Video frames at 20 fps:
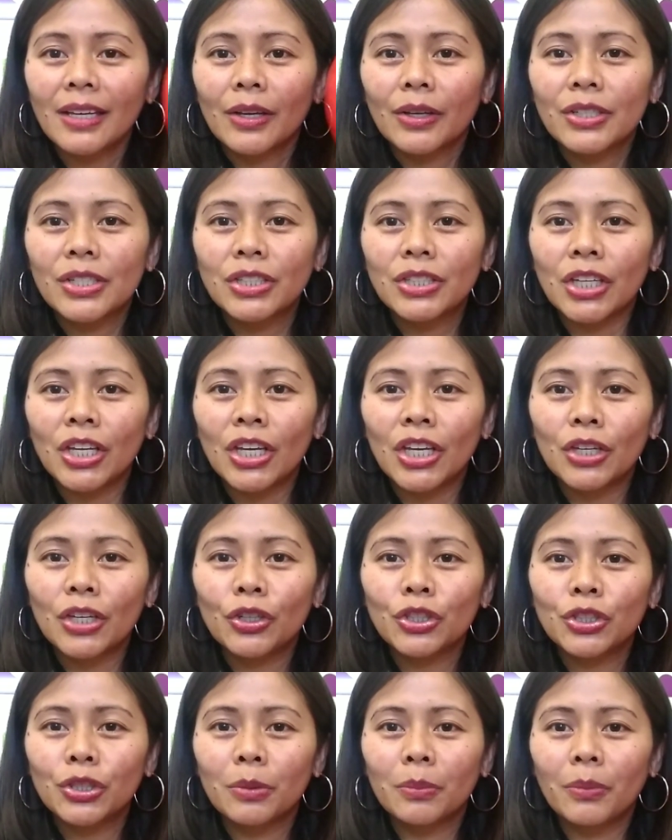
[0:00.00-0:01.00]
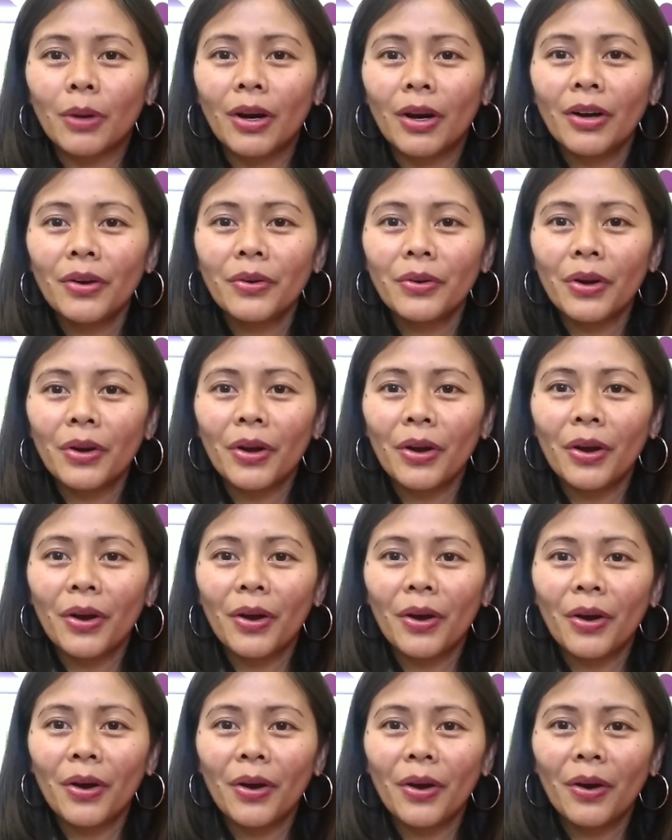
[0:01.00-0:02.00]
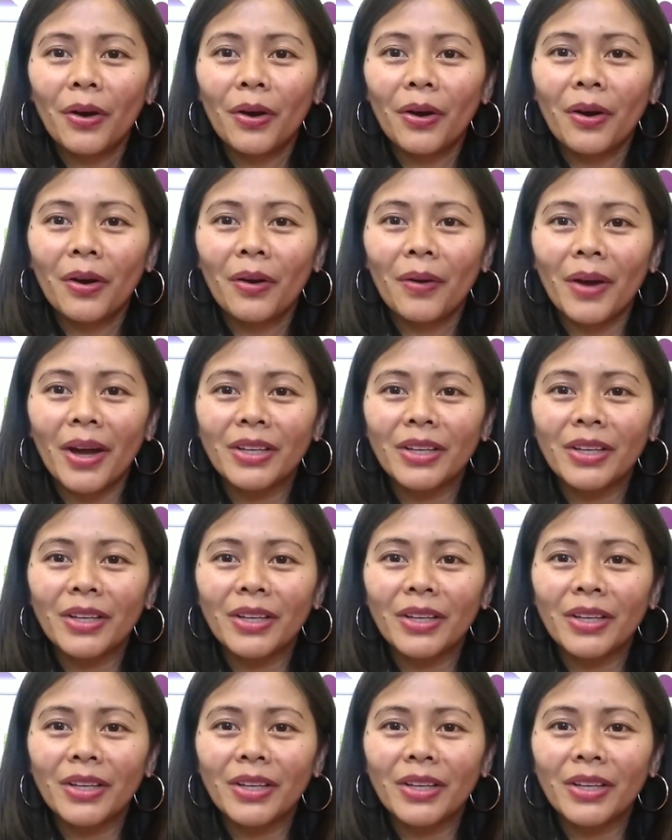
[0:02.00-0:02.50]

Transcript: see you tomorrow,